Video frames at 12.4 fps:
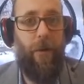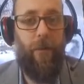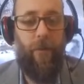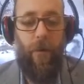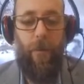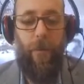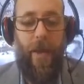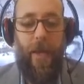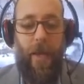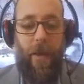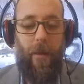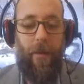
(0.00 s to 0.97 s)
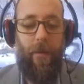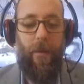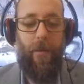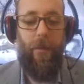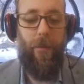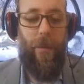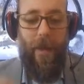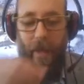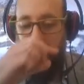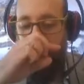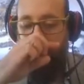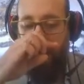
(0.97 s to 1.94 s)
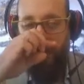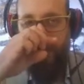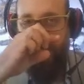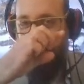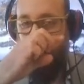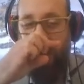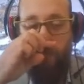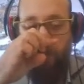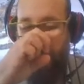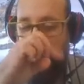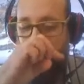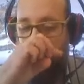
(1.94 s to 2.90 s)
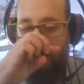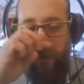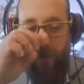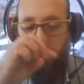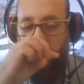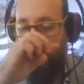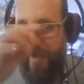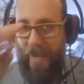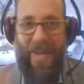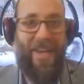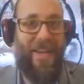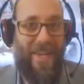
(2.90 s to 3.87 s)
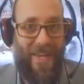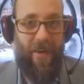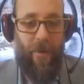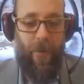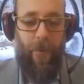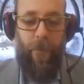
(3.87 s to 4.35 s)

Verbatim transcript: So making making Buck the leader might not be a great idea.